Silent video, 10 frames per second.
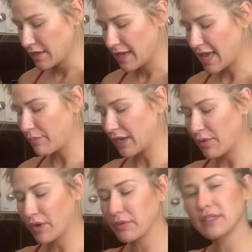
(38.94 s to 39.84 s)
And when I
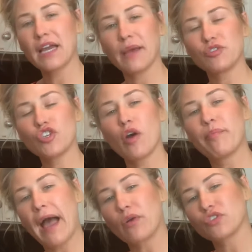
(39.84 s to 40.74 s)
work with thyme, just go
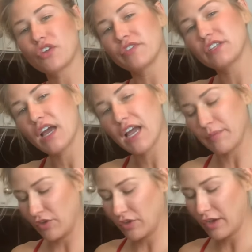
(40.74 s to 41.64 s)
backwards on the thyme
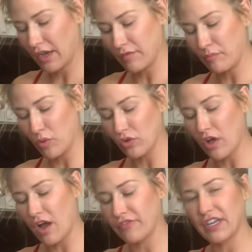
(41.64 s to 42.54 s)
and you can kind of pull
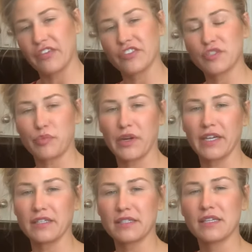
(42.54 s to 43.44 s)
off any of the
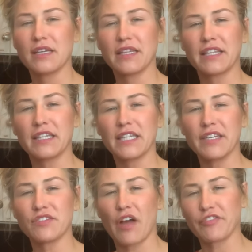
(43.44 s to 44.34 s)
sprigs, like the
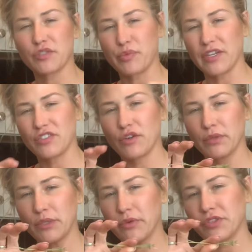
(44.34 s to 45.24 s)
leaves off the sprigs. You don't
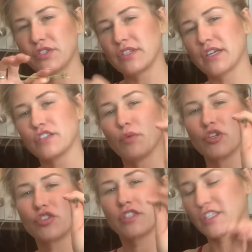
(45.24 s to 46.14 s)
really want the sticks, you
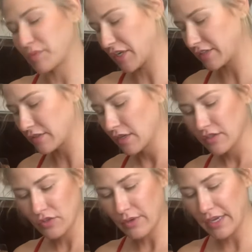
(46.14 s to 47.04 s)
want just the sprigs.
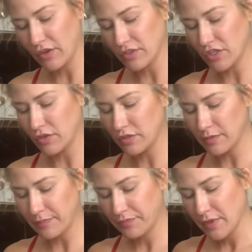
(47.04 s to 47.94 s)
So in goes those.
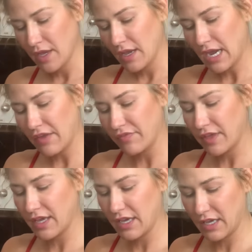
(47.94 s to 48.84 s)
And
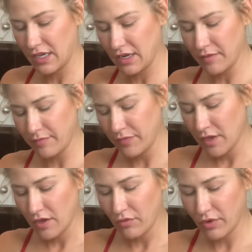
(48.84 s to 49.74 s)
then
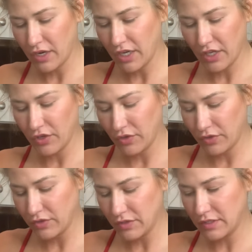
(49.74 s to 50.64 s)
we're gonna
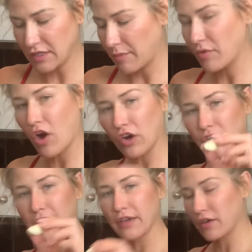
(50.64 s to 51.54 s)
use some
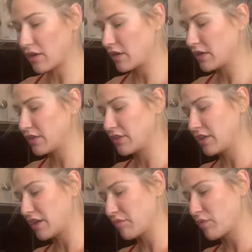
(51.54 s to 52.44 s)
garlic on
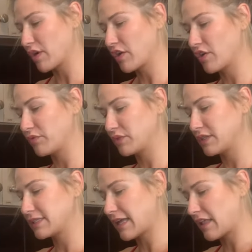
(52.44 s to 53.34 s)
the #1 cone with
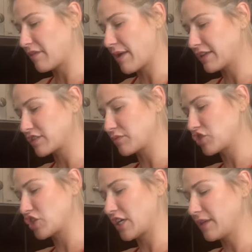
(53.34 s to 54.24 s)
the Salad Master
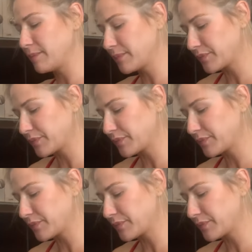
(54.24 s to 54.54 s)
machine.